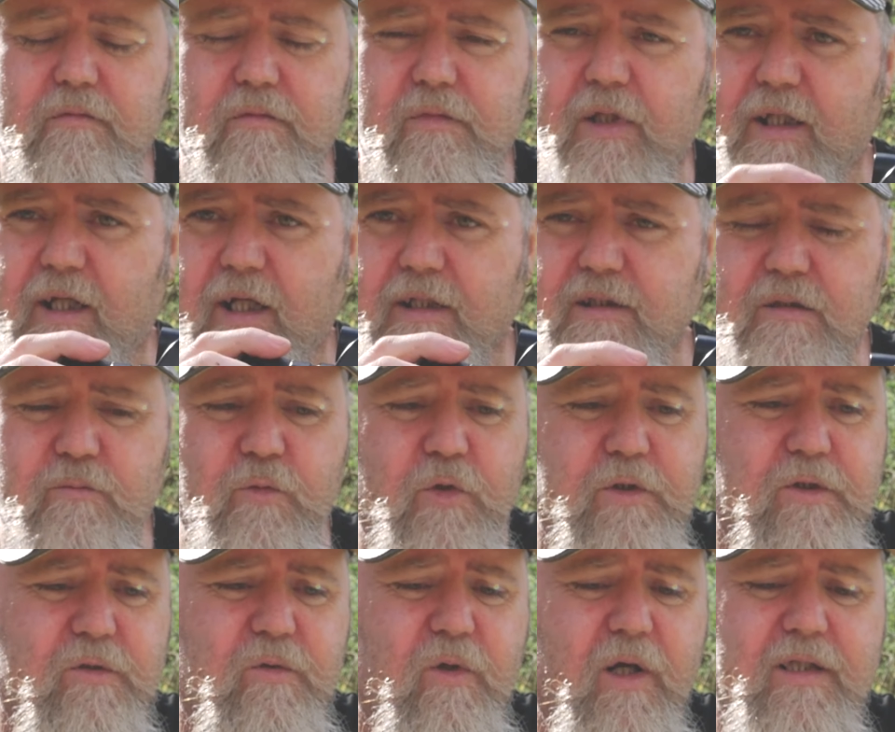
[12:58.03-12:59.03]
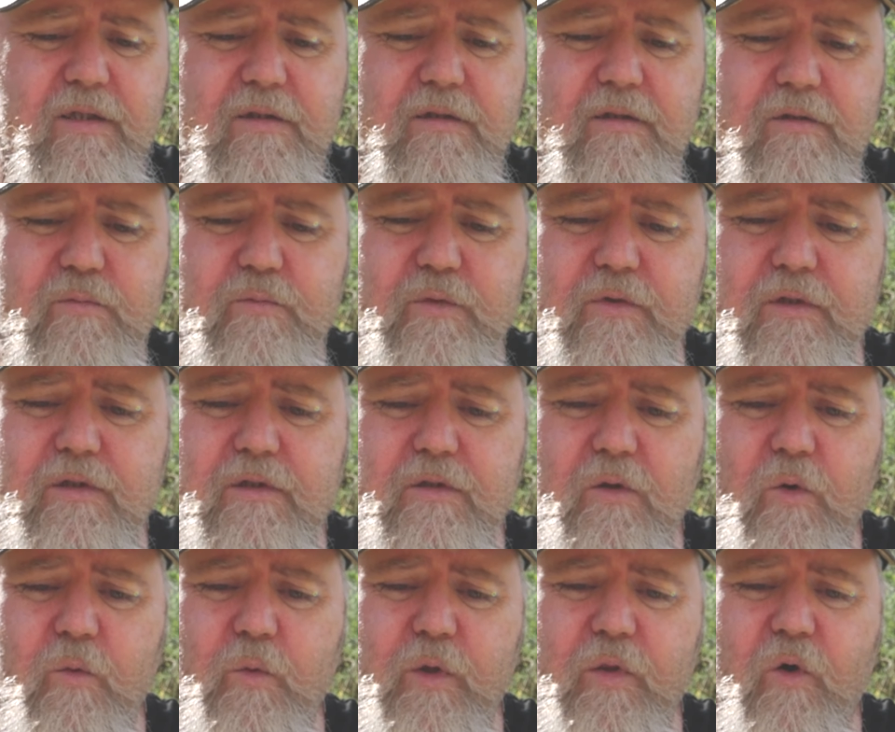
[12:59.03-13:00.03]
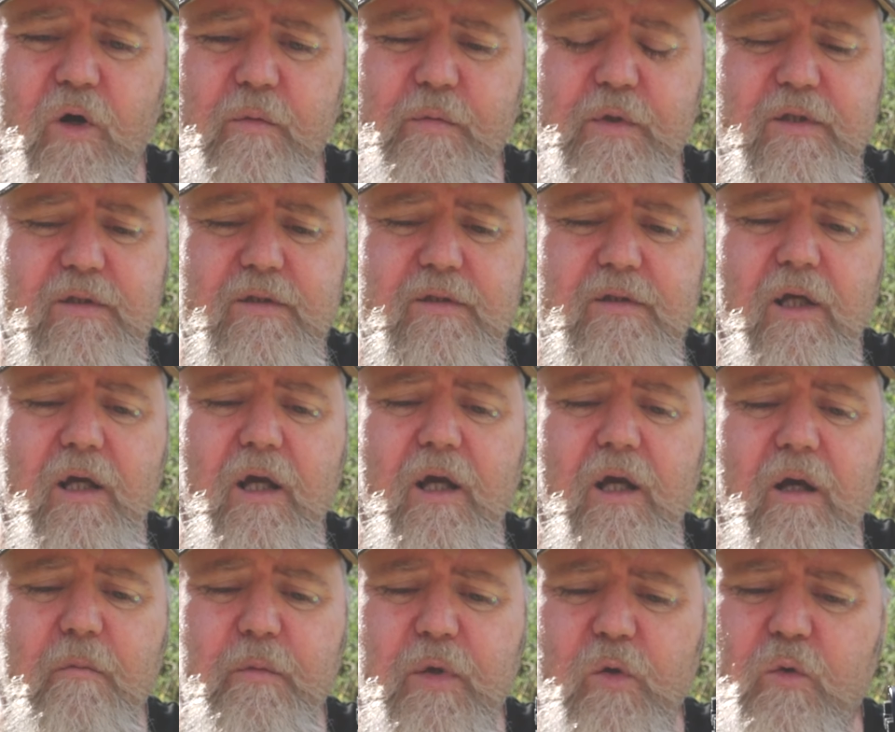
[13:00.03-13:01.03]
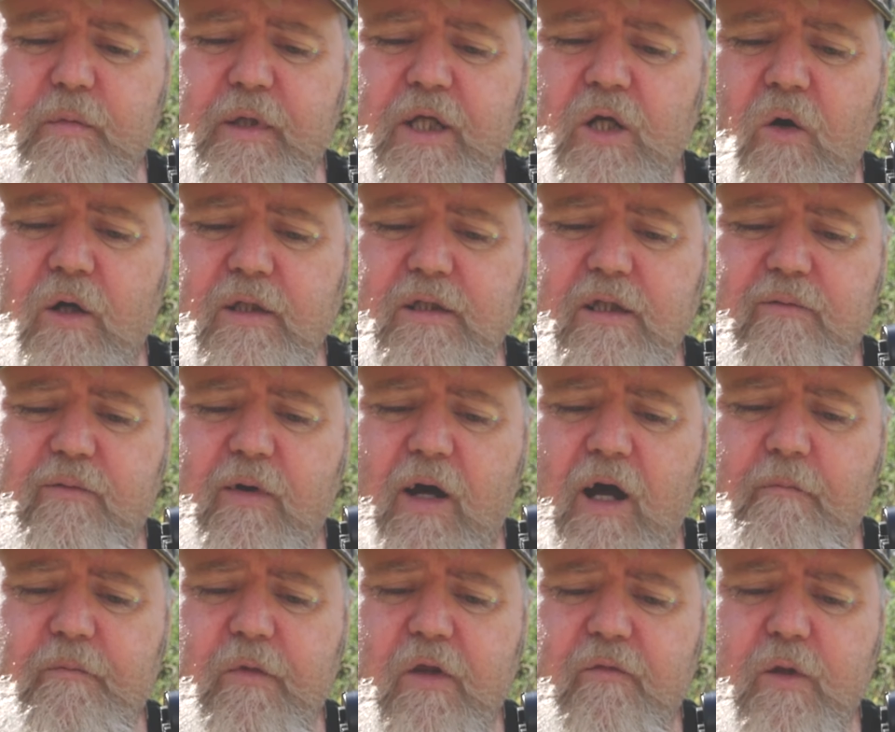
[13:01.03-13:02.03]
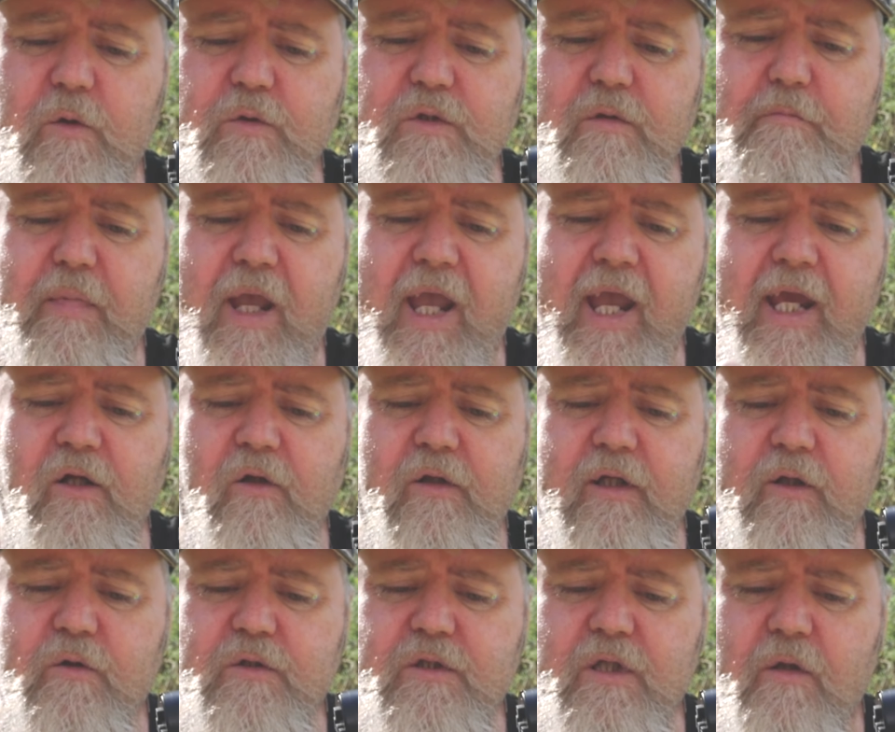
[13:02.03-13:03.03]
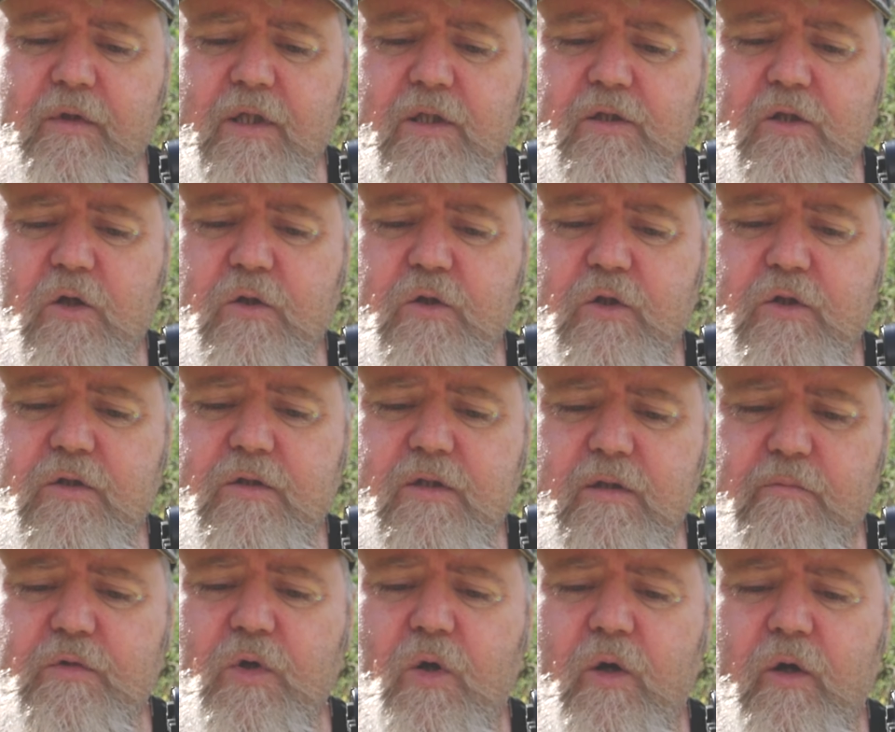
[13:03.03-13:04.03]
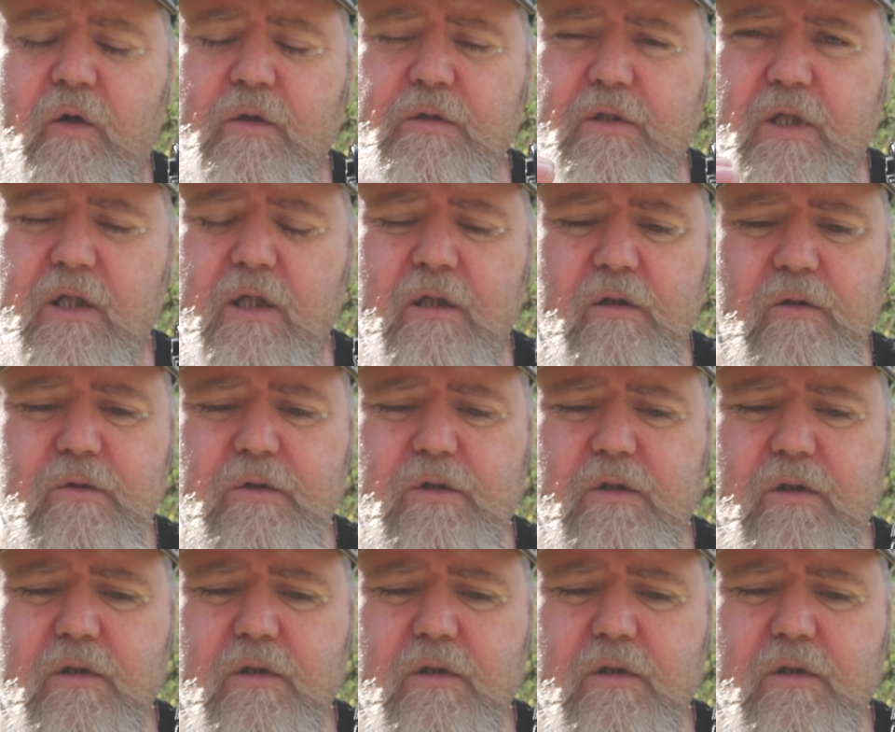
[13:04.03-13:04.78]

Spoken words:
they customise craziness with eyepieces. But it would be nice if there was a band on there or something, so you could zip tie it on so you didn't lose